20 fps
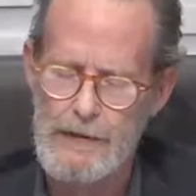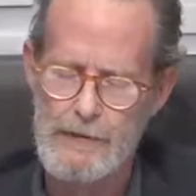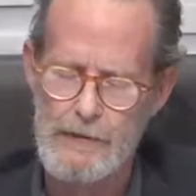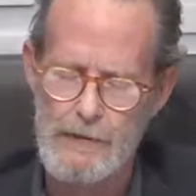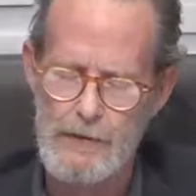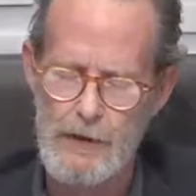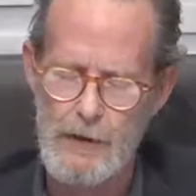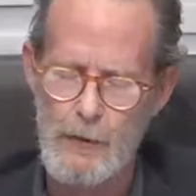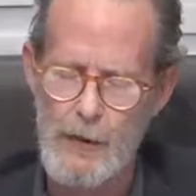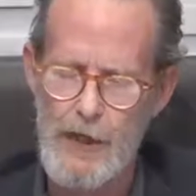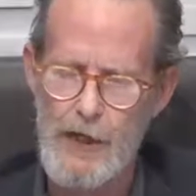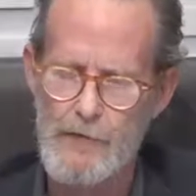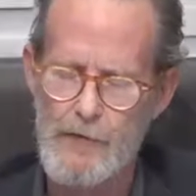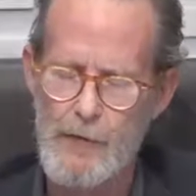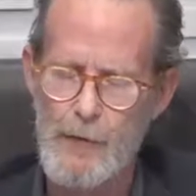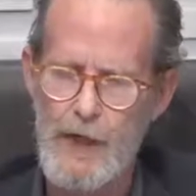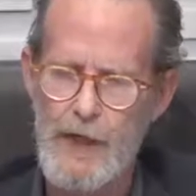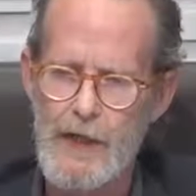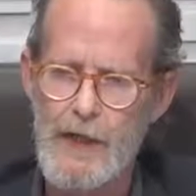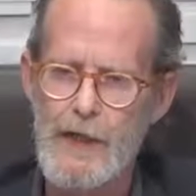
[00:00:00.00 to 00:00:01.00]
you know, we have to
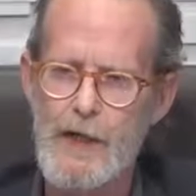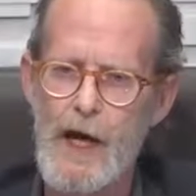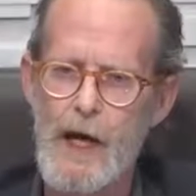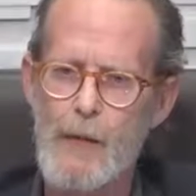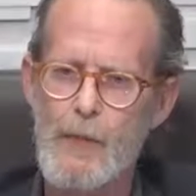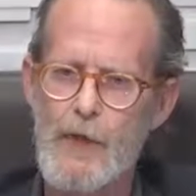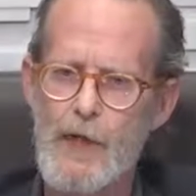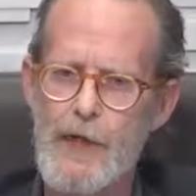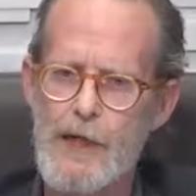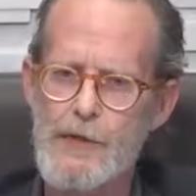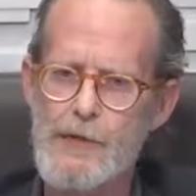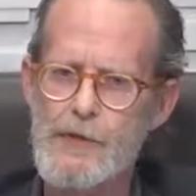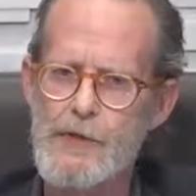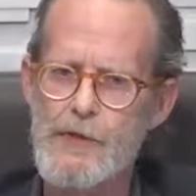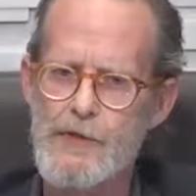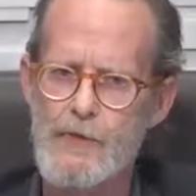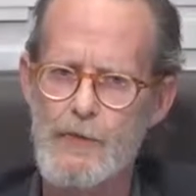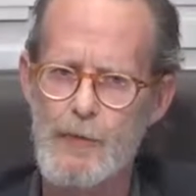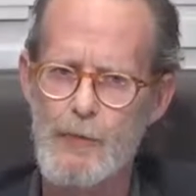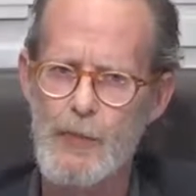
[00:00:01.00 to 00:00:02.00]
make
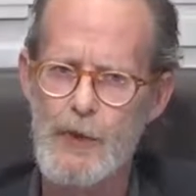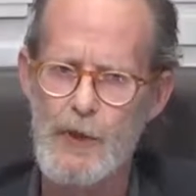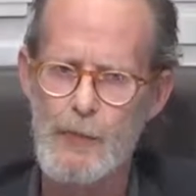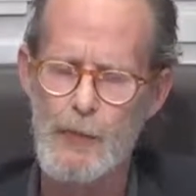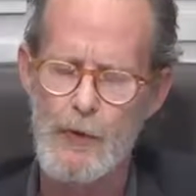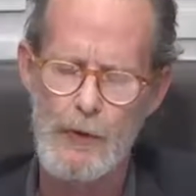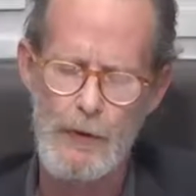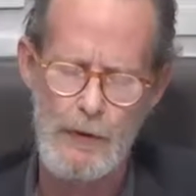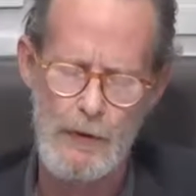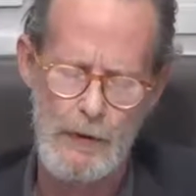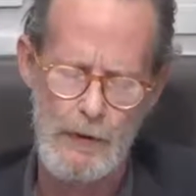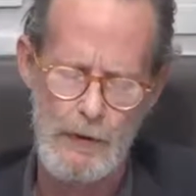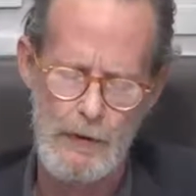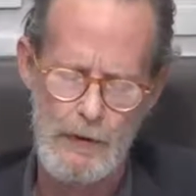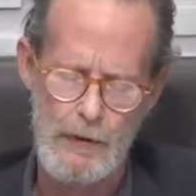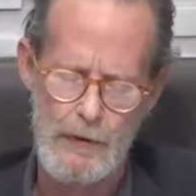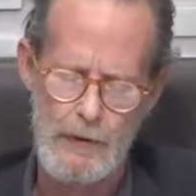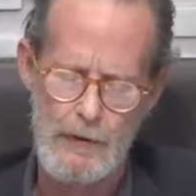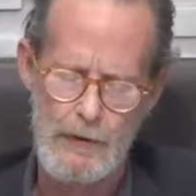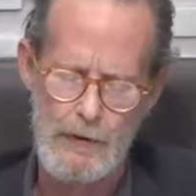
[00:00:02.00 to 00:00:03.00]
accommodations for people.
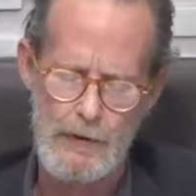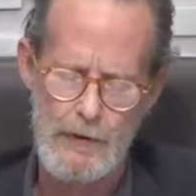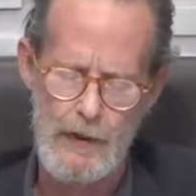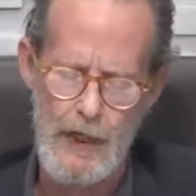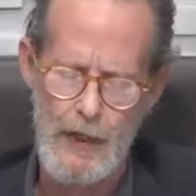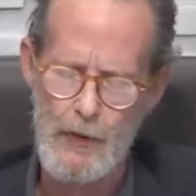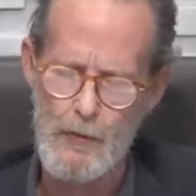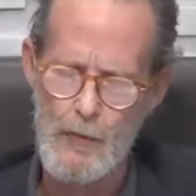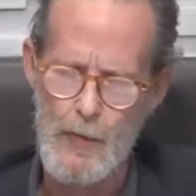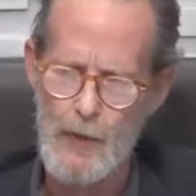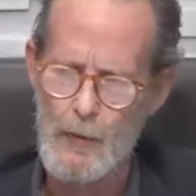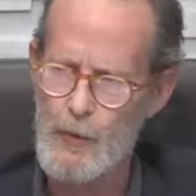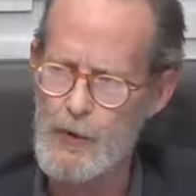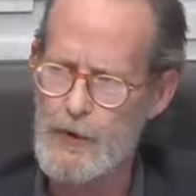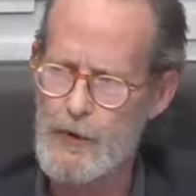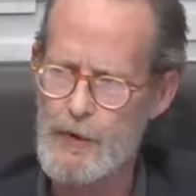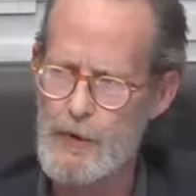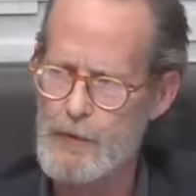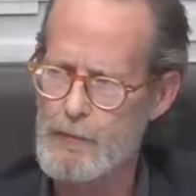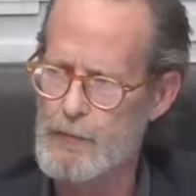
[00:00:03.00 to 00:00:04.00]
I remember
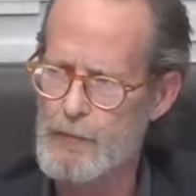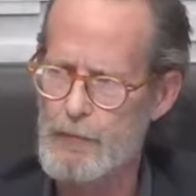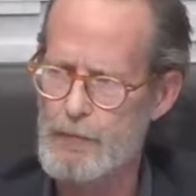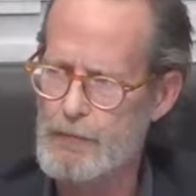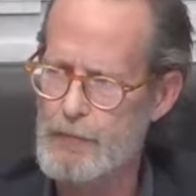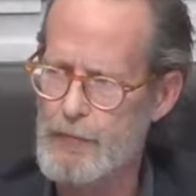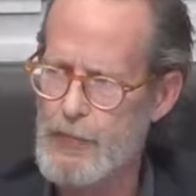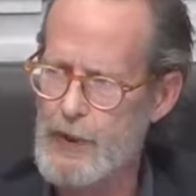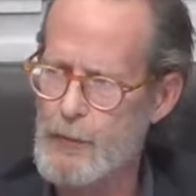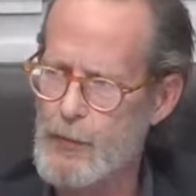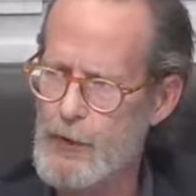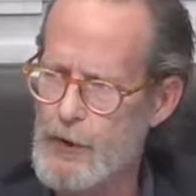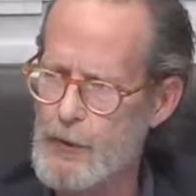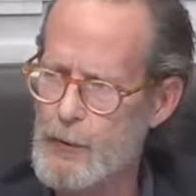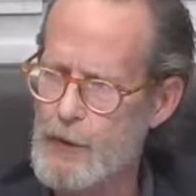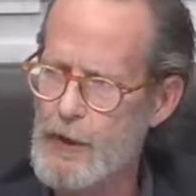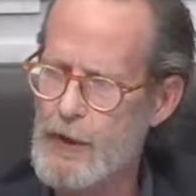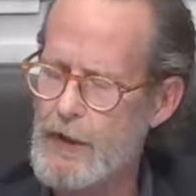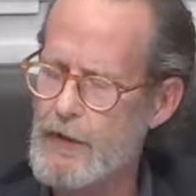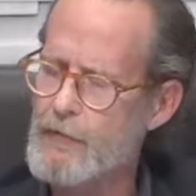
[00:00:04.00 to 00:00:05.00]
the people that
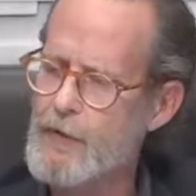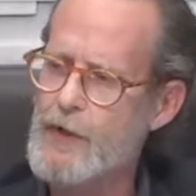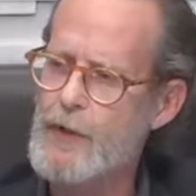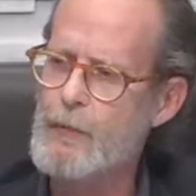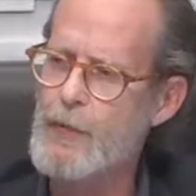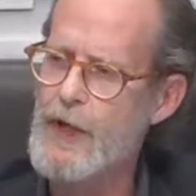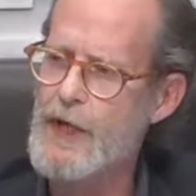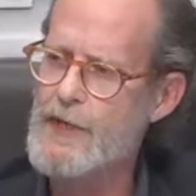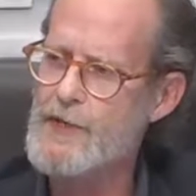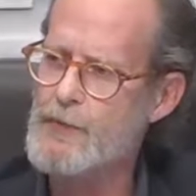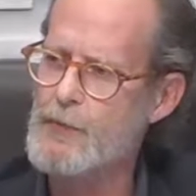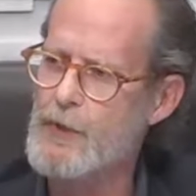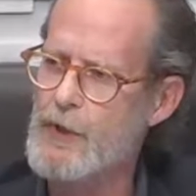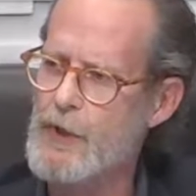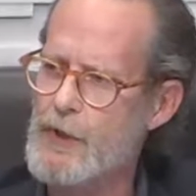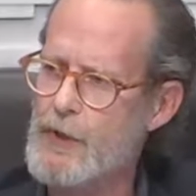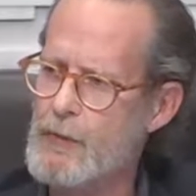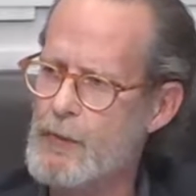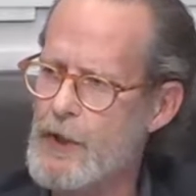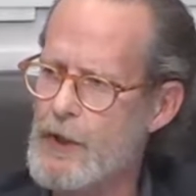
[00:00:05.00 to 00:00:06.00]
would live in the basement
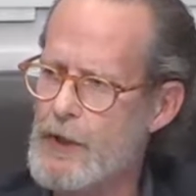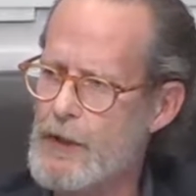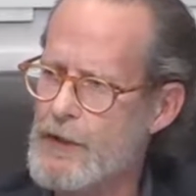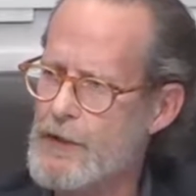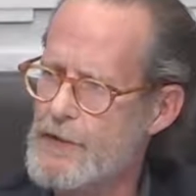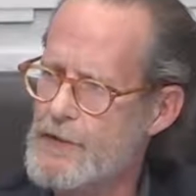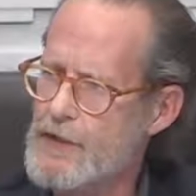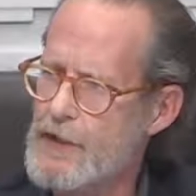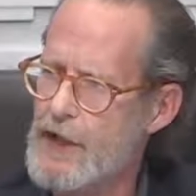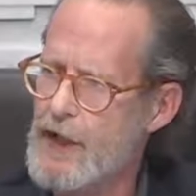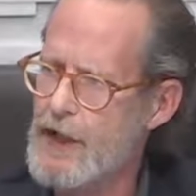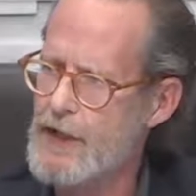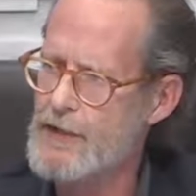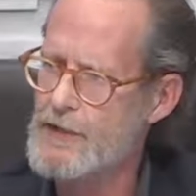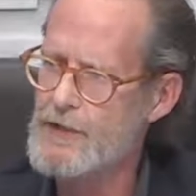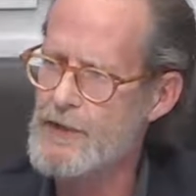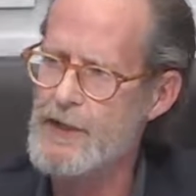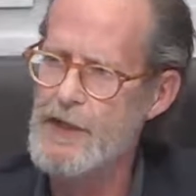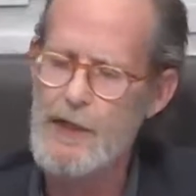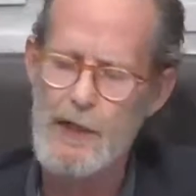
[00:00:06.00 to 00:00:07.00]
of the buildings that had
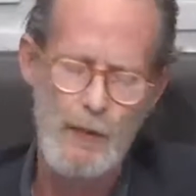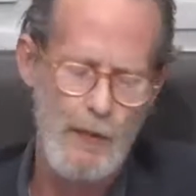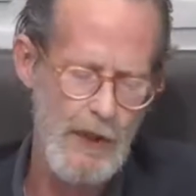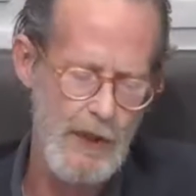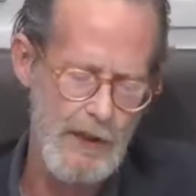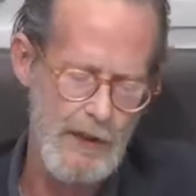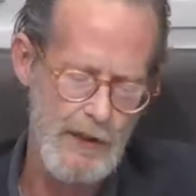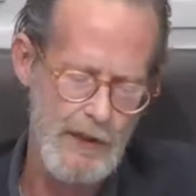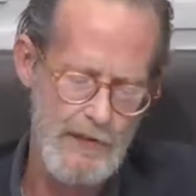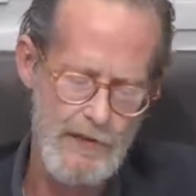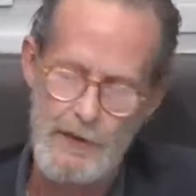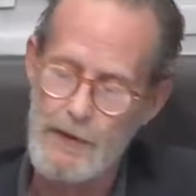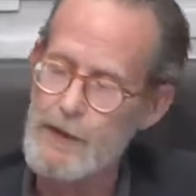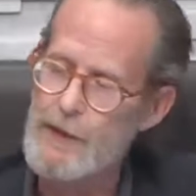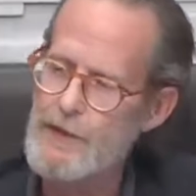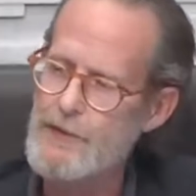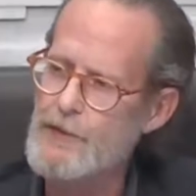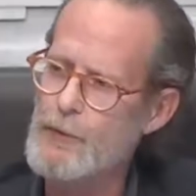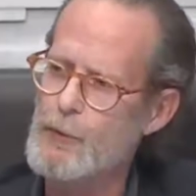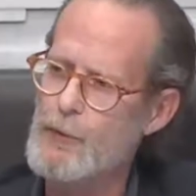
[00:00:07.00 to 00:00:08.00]
steam heat because at
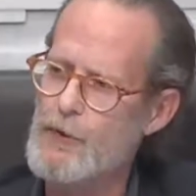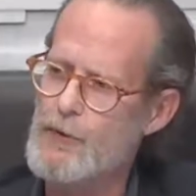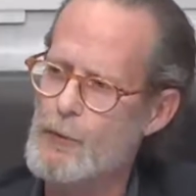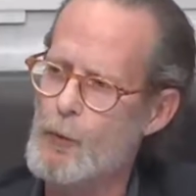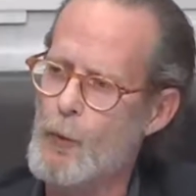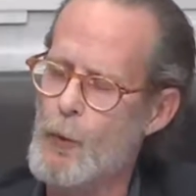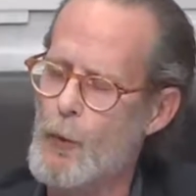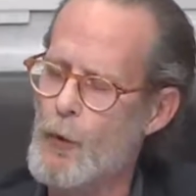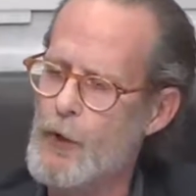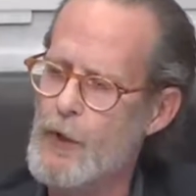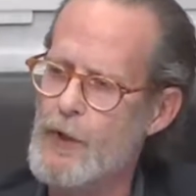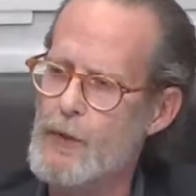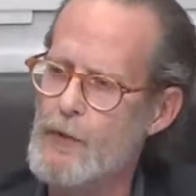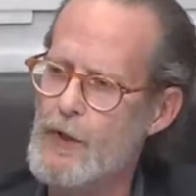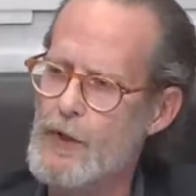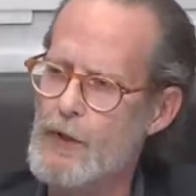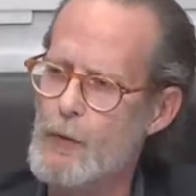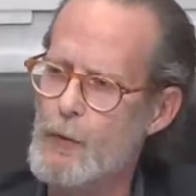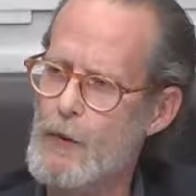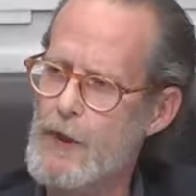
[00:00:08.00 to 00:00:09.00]
least it was warm
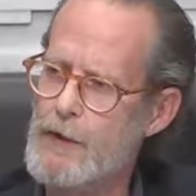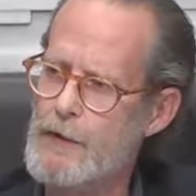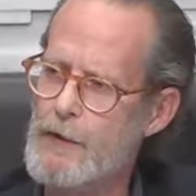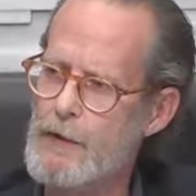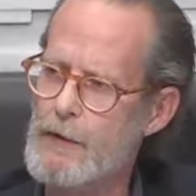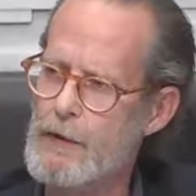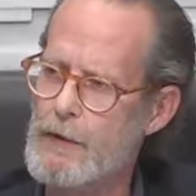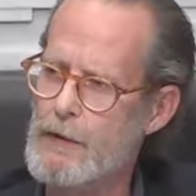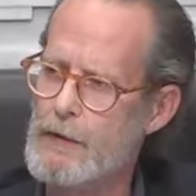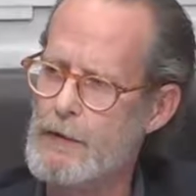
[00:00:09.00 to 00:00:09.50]
in the winter.